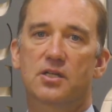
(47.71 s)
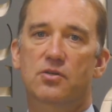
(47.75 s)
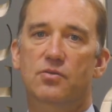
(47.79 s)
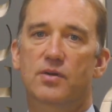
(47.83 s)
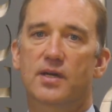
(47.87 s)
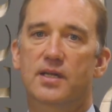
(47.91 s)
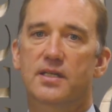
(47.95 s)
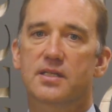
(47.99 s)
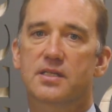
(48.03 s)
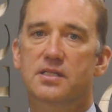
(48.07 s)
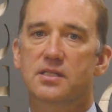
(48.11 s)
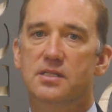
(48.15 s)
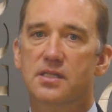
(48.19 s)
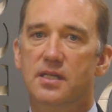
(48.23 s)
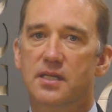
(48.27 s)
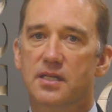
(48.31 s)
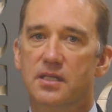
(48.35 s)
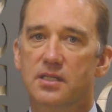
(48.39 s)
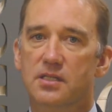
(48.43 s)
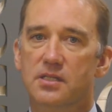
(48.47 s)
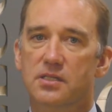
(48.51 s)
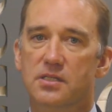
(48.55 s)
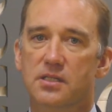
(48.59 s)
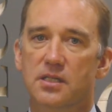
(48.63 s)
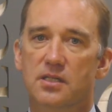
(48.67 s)
grade
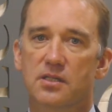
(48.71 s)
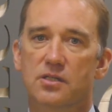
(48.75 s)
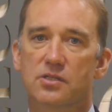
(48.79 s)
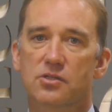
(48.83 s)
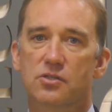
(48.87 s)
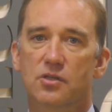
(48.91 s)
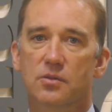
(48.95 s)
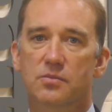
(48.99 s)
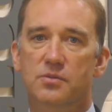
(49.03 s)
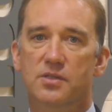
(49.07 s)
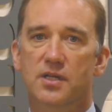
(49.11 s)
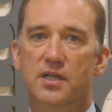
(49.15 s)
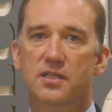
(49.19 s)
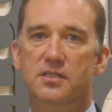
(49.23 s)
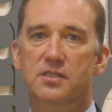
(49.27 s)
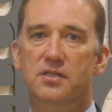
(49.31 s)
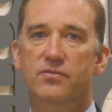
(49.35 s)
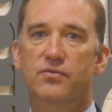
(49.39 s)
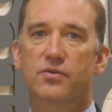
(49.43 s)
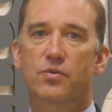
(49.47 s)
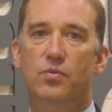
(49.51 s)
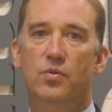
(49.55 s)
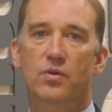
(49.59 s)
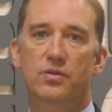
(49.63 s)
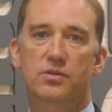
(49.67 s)
6 in a subject if
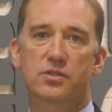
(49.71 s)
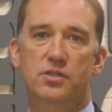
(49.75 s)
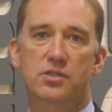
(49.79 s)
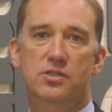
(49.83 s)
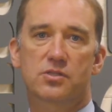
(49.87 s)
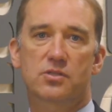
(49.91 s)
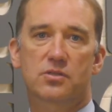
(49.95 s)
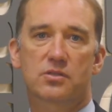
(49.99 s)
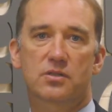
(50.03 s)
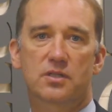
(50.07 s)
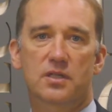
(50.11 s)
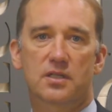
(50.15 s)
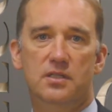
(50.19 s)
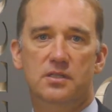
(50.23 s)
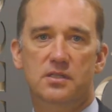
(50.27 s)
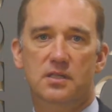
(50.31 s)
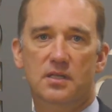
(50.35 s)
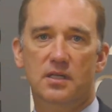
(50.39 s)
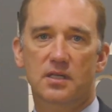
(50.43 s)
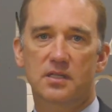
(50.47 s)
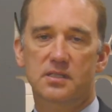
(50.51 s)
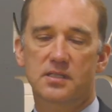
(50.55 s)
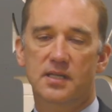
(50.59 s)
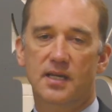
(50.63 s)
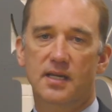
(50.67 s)
you want to study
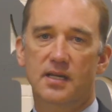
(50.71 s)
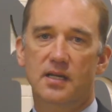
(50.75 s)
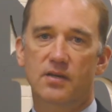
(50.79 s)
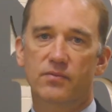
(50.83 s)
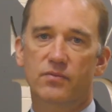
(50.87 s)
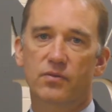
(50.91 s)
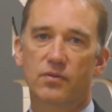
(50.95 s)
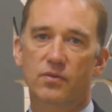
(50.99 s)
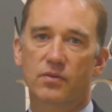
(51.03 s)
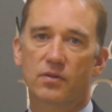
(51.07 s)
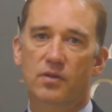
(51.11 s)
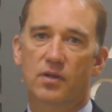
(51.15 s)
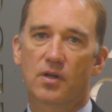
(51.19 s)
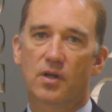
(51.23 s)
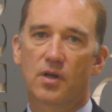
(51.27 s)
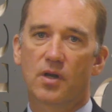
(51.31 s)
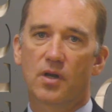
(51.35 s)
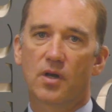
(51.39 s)
it at A-level,